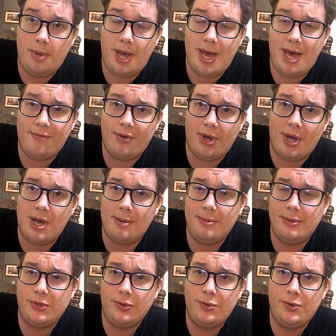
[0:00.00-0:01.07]
On behalf of
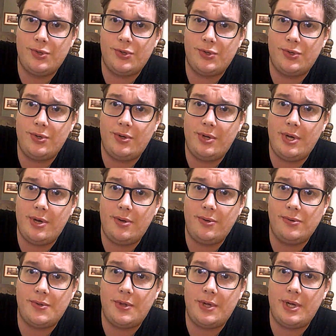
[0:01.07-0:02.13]
Comic Solution
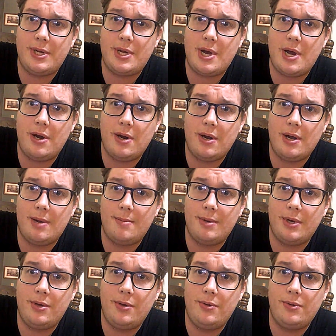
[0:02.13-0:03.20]
Studios and the entire
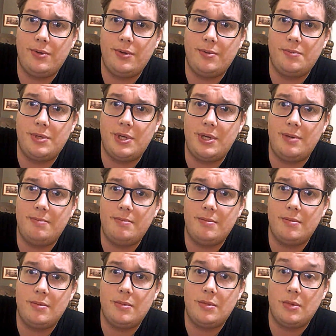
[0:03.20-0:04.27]
Comic YouTube
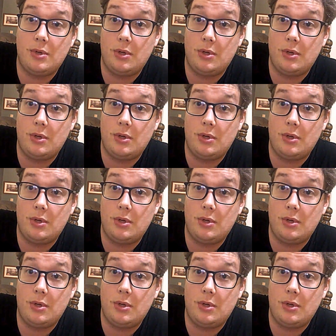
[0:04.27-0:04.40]
team,